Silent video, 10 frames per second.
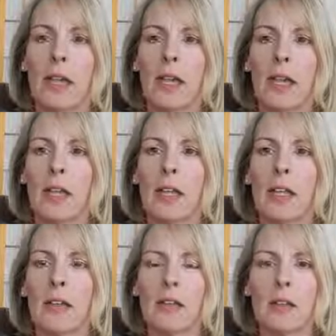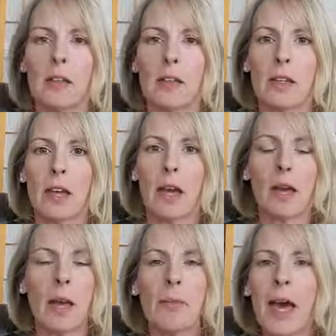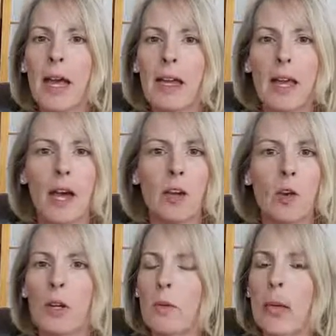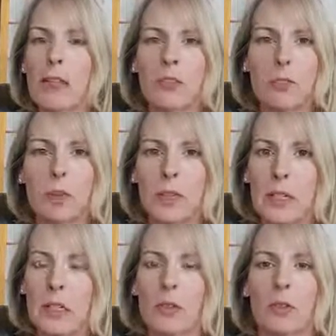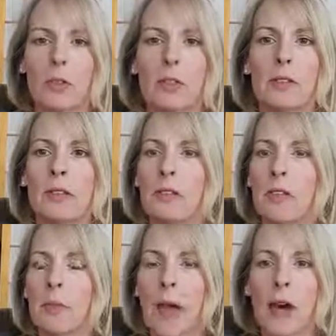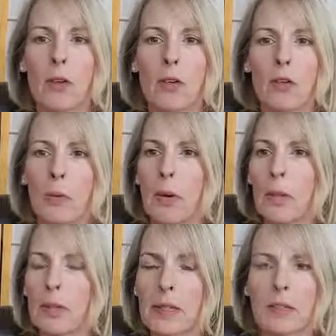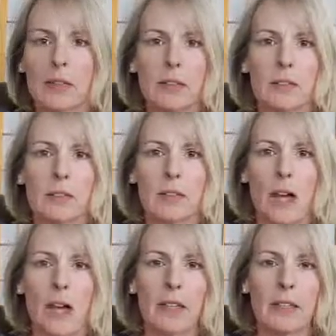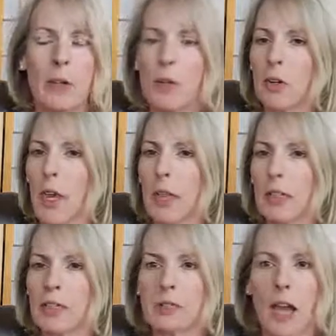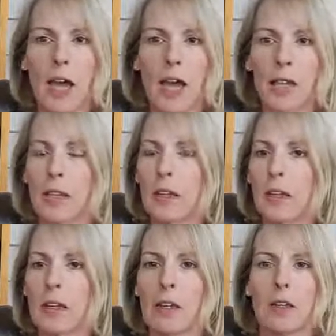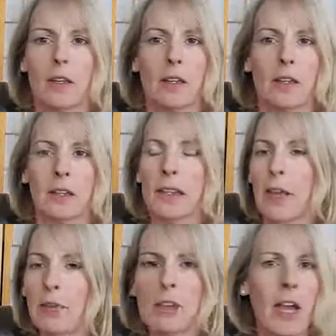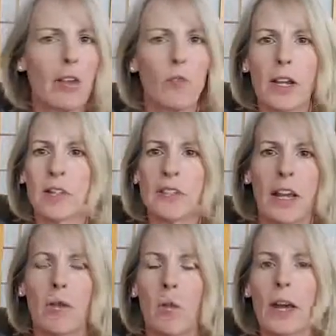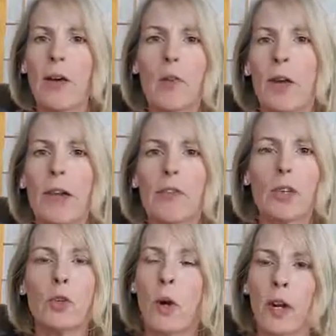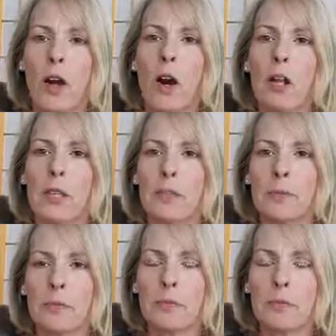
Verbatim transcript: And I, I'm not, I don't want to make this political. This isn't about Republican side, Democratic side, left side, right side, whatever you want to call it.